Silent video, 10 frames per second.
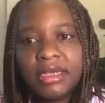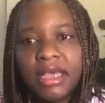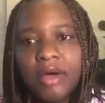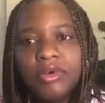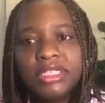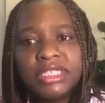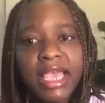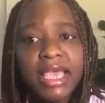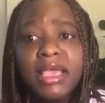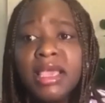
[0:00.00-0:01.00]
I would
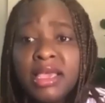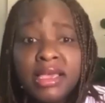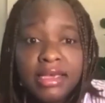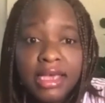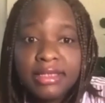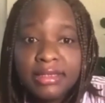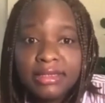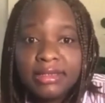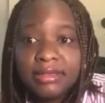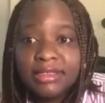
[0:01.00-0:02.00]
say,
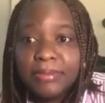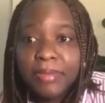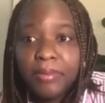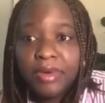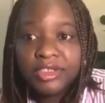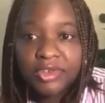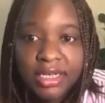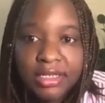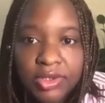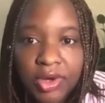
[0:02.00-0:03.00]
yes, Zimbabwe is
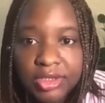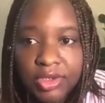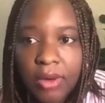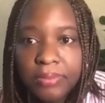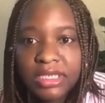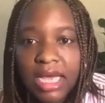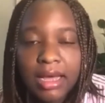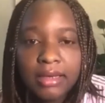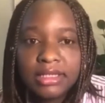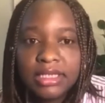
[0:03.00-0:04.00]
ready to adopt
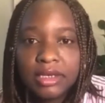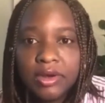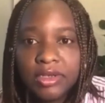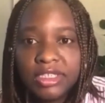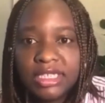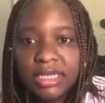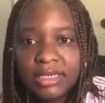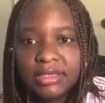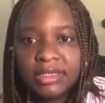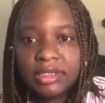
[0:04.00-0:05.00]

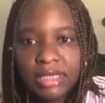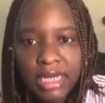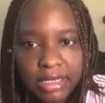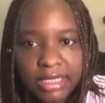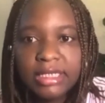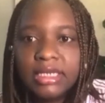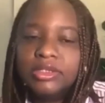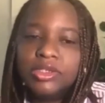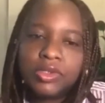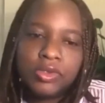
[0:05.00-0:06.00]
technology-enhanced learning in
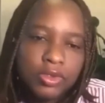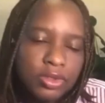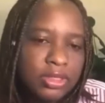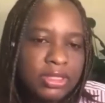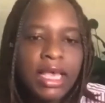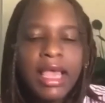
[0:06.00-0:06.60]
schools